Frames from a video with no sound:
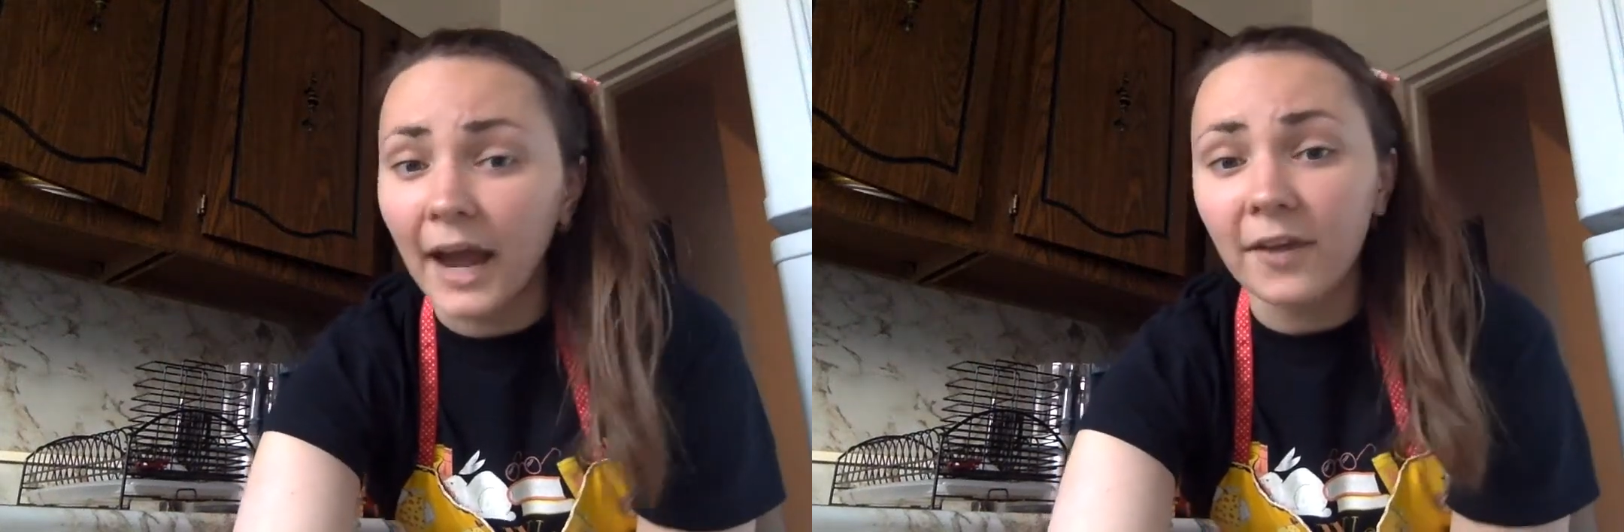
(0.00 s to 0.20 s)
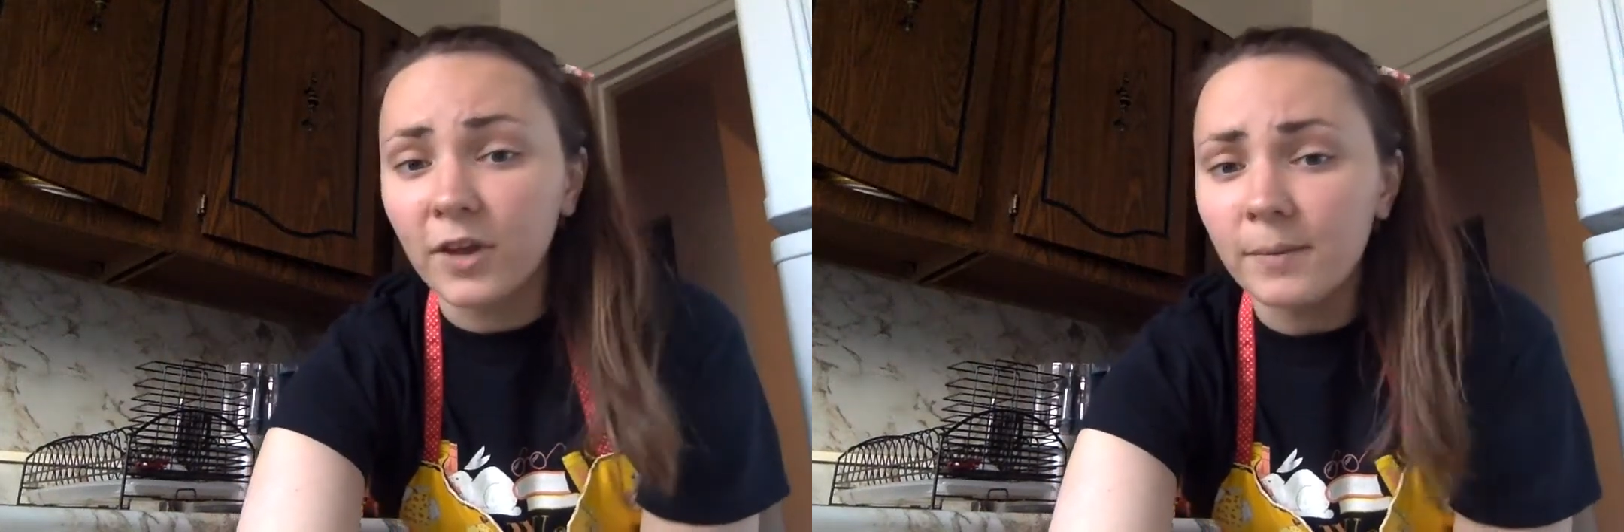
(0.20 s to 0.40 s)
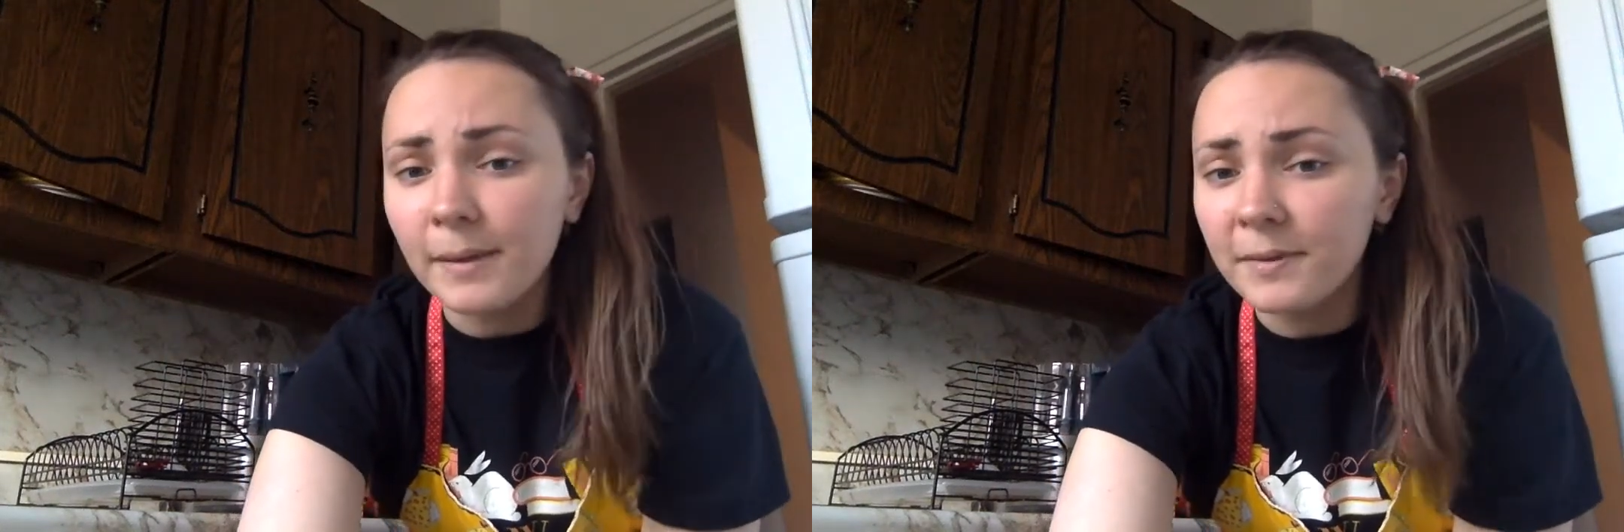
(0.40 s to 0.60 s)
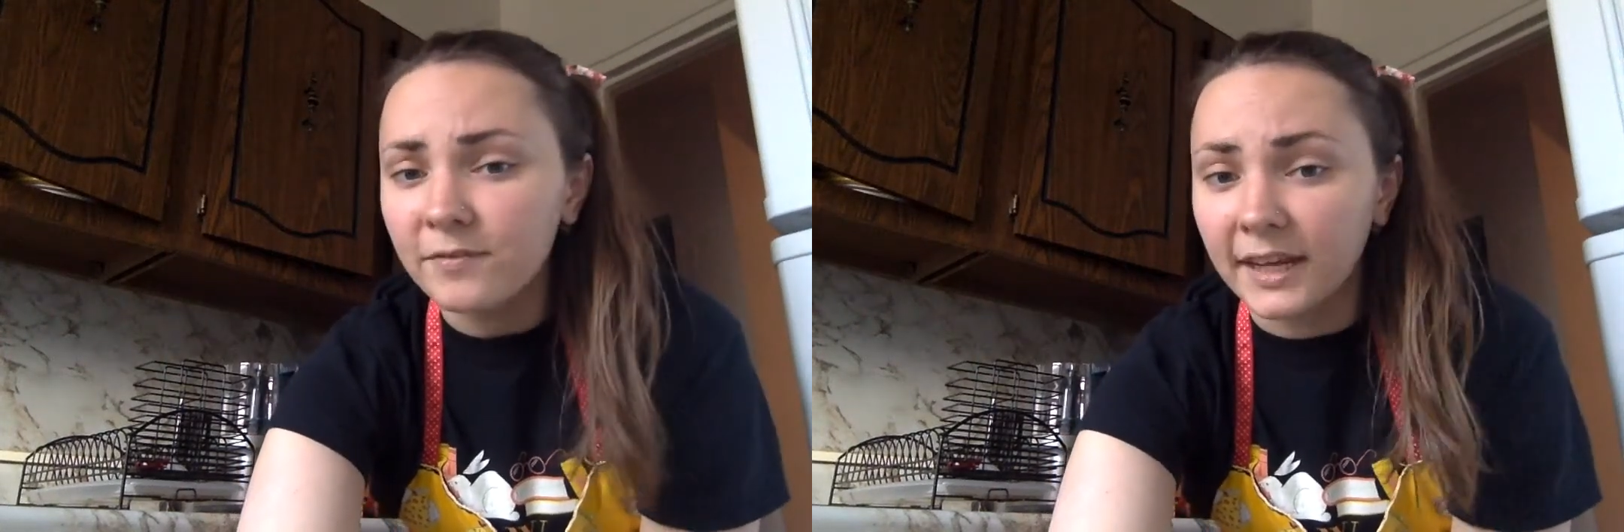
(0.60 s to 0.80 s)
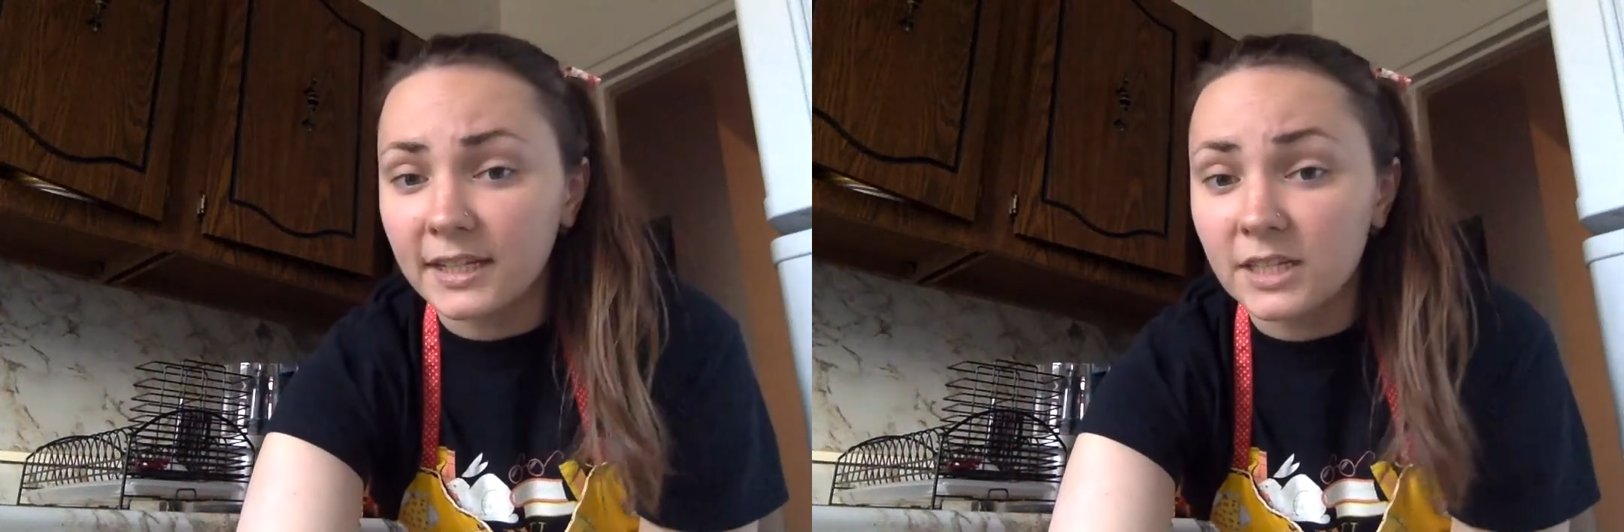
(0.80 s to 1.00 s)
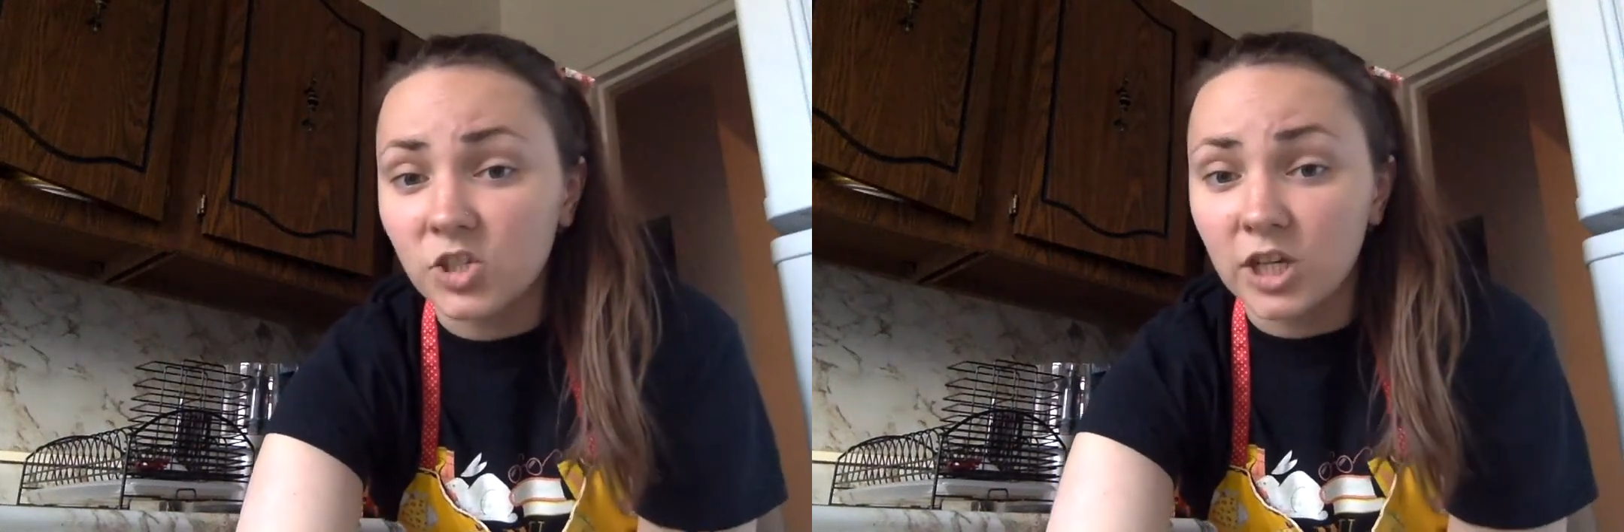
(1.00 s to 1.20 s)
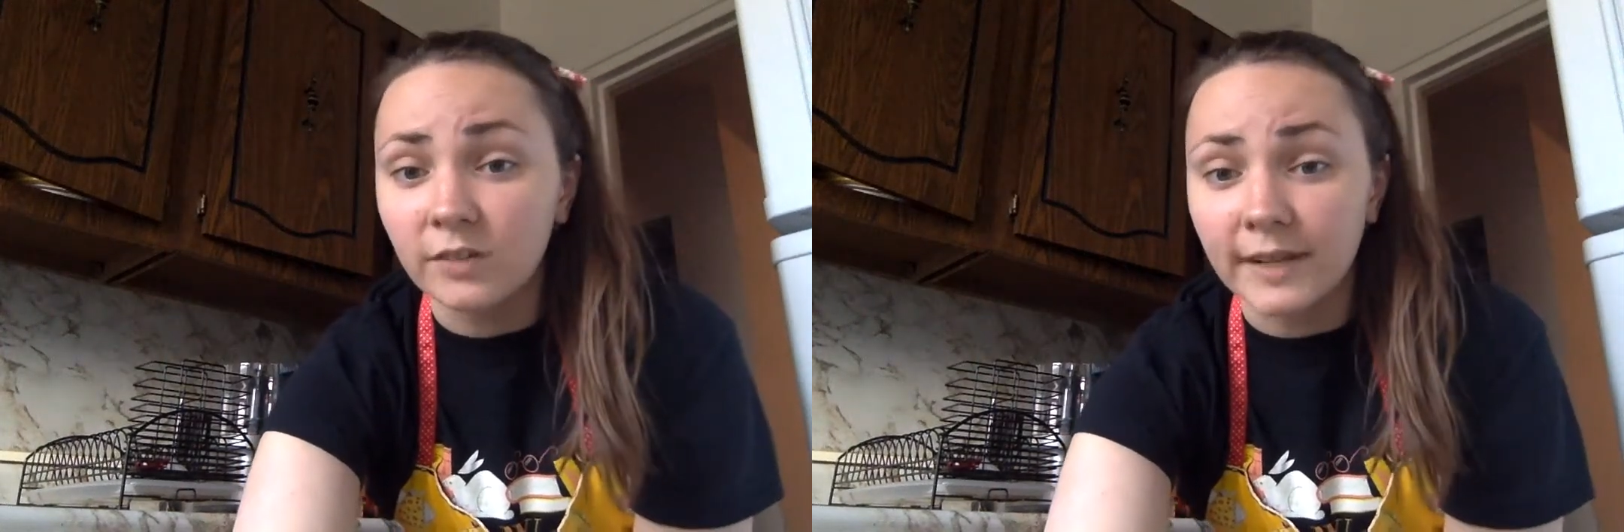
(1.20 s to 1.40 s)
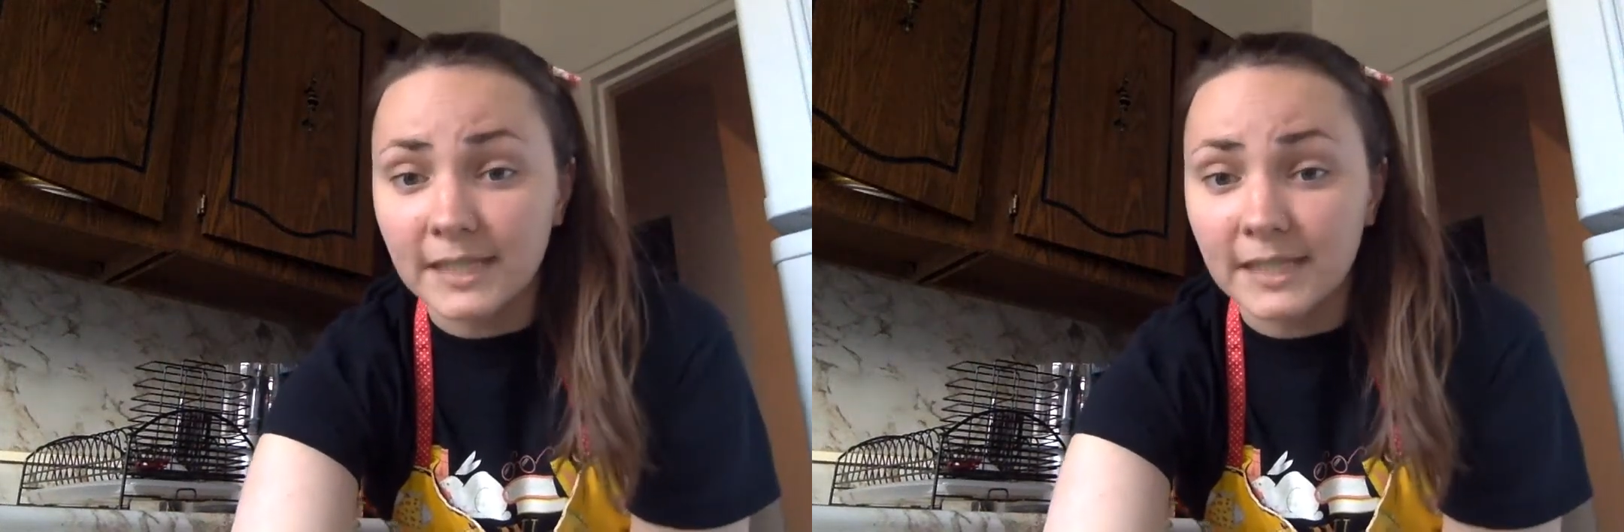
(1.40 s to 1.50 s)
I thought it might be fun to share a